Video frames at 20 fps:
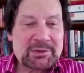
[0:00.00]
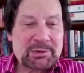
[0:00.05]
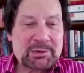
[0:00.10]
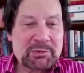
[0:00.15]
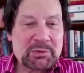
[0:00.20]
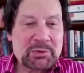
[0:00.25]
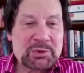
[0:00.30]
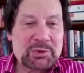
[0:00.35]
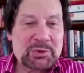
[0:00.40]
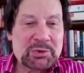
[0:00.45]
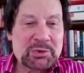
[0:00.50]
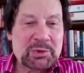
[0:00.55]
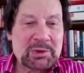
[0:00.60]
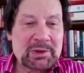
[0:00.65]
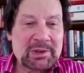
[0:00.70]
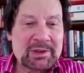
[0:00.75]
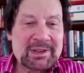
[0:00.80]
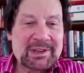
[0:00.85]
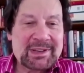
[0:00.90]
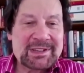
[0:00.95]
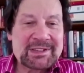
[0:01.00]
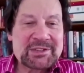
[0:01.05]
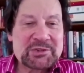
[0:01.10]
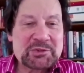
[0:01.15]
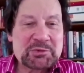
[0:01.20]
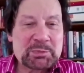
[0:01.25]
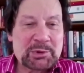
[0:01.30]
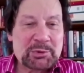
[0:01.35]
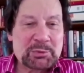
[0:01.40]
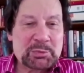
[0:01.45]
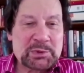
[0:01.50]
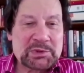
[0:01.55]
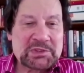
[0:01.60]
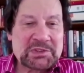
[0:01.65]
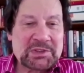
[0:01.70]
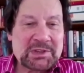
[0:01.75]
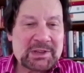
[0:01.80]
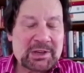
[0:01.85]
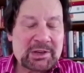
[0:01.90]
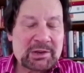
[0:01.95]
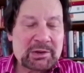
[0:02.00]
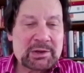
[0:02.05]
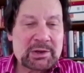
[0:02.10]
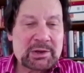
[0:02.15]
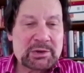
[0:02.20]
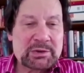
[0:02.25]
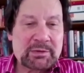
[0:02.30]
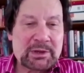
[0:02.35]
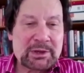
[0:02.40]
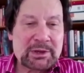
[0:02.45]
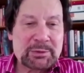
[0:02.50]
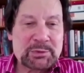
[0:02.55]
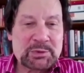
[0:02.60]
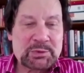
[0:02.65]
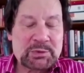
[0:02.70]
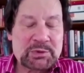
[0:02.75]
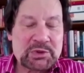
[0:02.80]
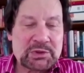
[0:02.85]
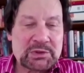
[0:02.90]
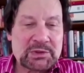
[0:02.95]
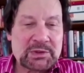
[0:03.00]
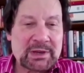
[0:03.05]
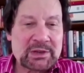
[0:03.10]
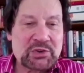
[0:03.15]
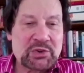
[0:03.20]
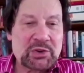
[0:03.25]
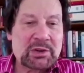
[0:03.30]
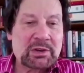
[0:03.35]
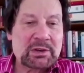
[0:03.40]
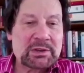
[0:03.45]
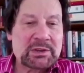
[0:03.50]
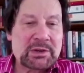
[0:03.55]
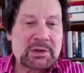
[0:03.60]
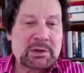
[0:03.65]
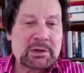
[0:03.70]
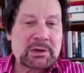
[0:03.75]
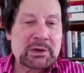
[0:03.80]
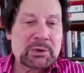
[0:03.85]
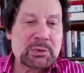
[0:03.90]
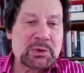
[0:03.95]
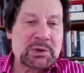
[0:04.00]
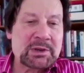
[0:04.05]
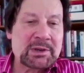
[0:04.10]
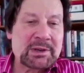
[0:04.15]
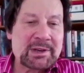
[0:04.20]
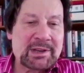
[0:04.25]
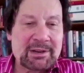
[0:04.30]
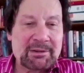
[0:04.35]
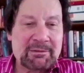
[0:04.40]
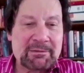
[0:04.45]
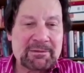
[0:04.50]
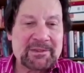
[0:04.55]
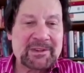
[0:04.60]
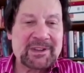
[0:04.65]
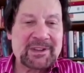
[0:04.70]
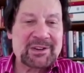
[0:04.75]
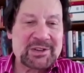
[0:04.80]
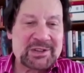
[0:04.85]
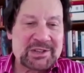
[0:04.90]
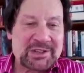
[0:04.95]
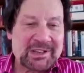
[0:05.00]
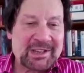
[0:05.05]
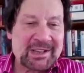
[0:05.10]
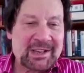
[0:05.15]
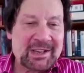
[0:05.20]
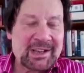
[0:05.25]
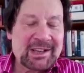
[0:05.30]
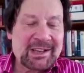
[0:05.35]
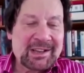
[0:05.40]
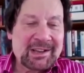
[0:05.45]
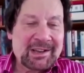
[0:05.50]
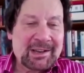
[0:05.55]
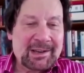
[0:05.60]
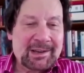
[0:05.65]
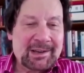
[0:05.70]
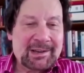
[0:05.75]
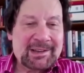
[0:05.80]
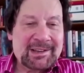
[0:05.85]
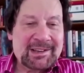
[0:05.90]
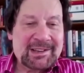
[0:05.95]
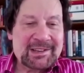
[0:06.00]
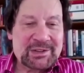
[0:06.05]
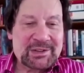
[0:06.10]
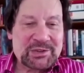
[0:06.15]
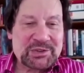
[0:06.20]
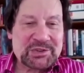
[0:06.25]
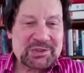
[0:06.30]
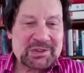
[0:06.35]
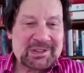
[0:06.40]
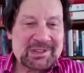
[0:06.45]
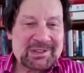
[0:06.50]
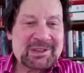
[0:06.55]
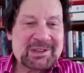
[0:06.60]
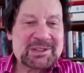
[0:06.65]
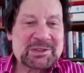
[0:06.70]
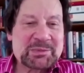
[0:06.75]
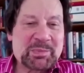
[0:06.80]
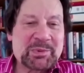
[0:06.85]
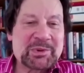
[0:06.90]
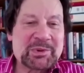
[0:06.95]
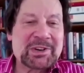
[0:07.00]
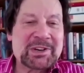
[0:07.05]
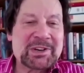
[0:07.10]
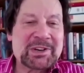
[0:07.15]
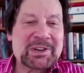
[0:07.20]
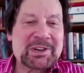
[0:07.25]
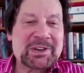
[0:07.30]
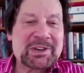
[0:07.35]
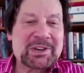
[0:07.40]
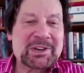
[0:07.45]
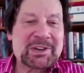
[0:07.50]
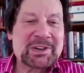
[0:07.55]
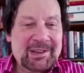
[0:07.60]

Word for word: and if you Google that, you, will see our coat of arms, which has actually got Newton and Faraday as as prime